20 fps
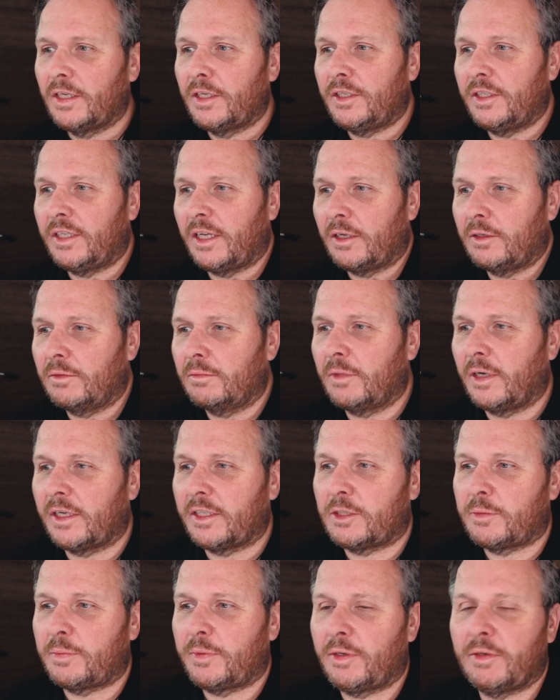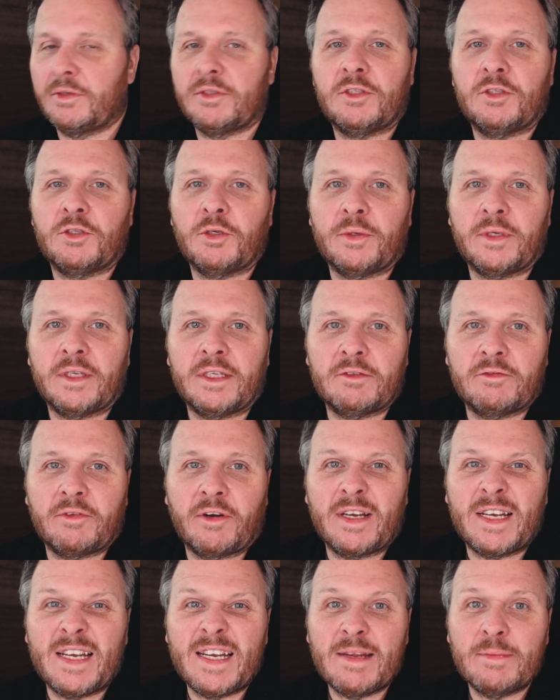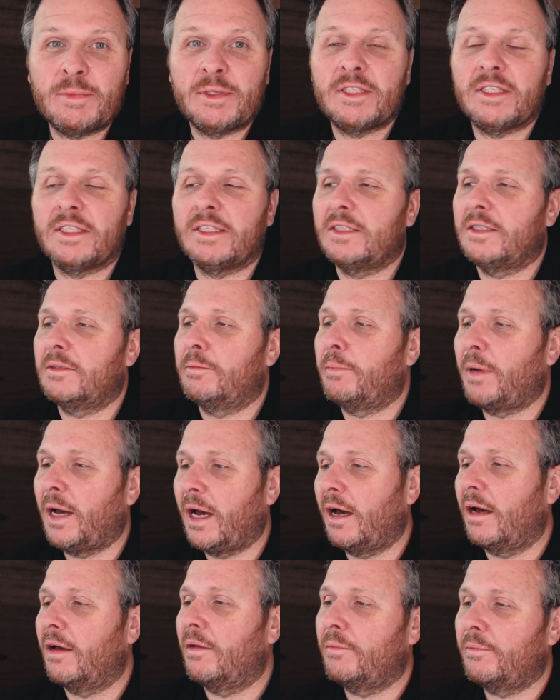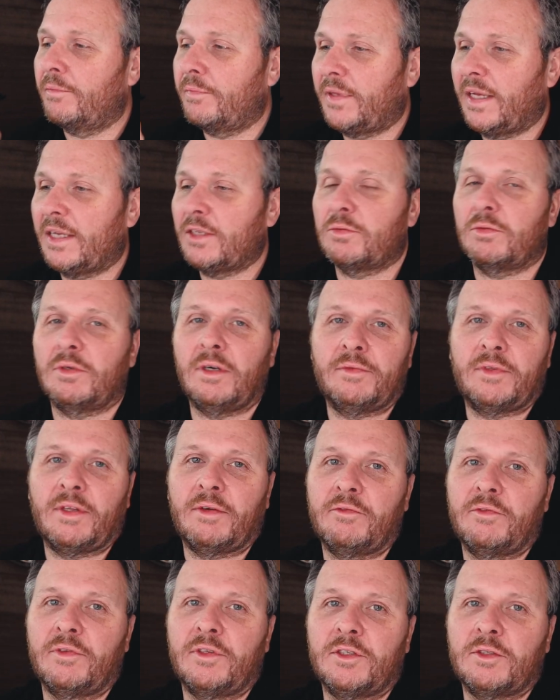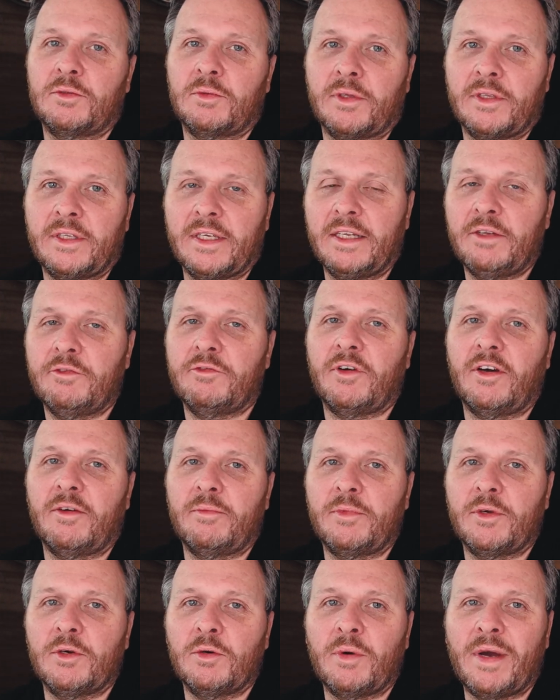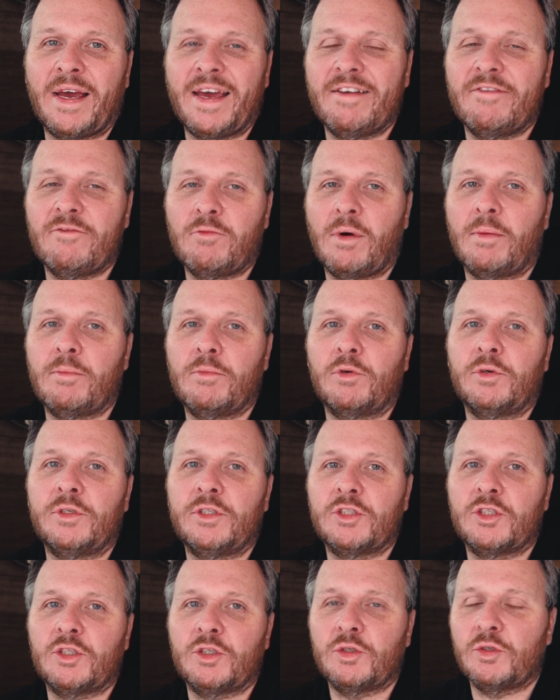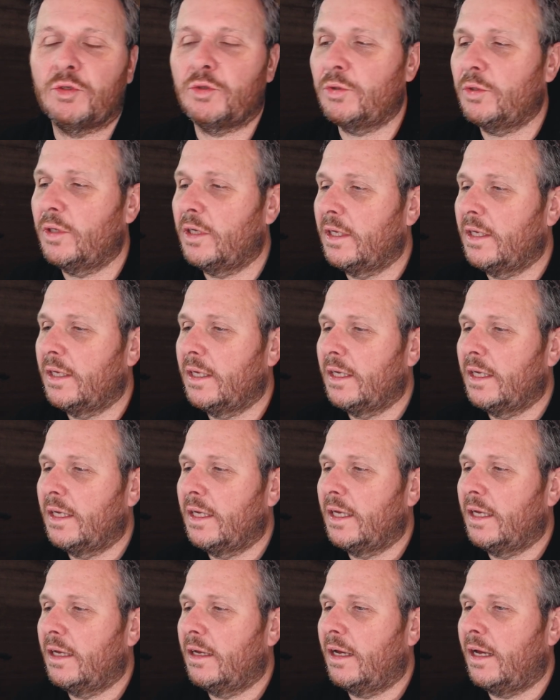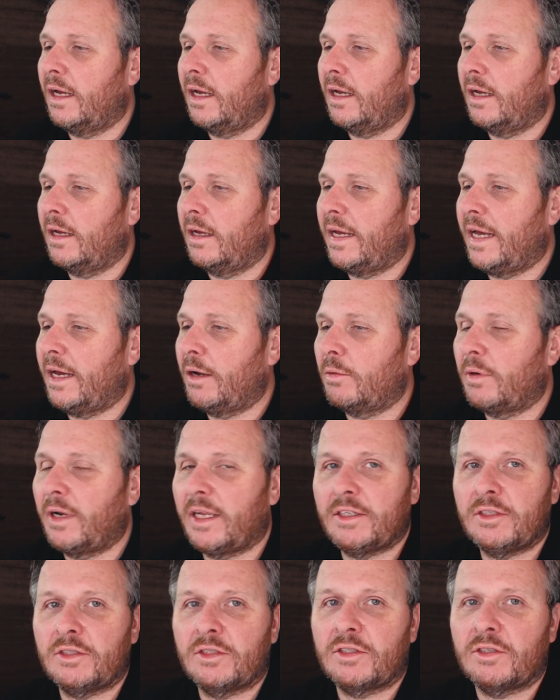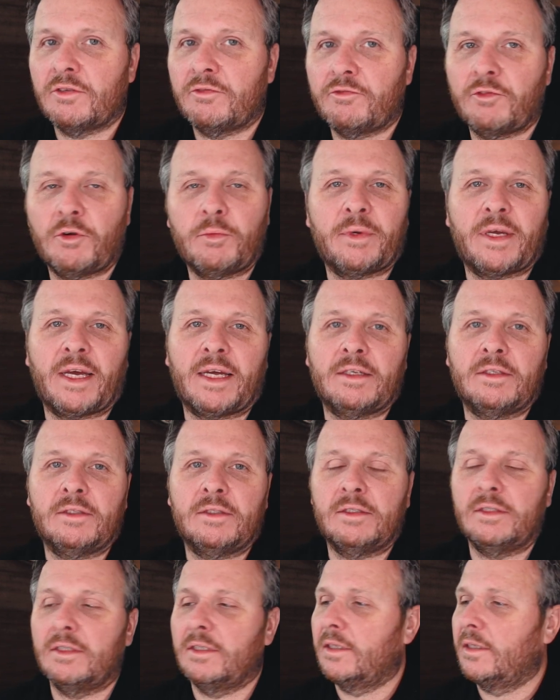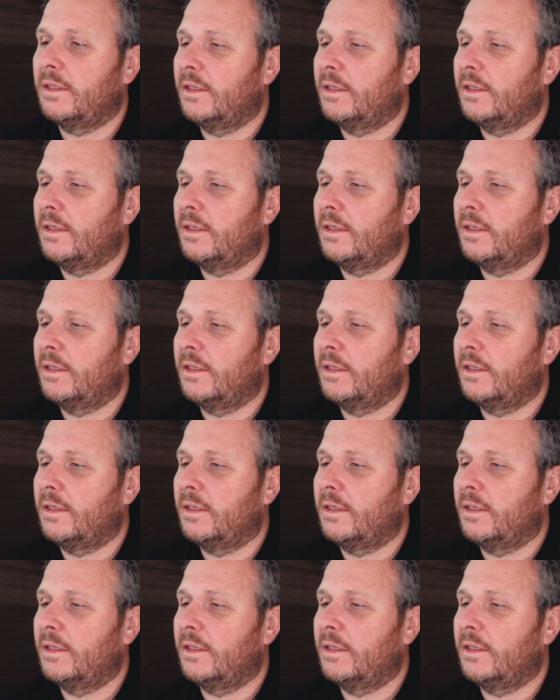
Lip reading: you know, my experience in doing it is very limited, but that's what I've done for this one. The 85mm f1.2 L lens from Canon.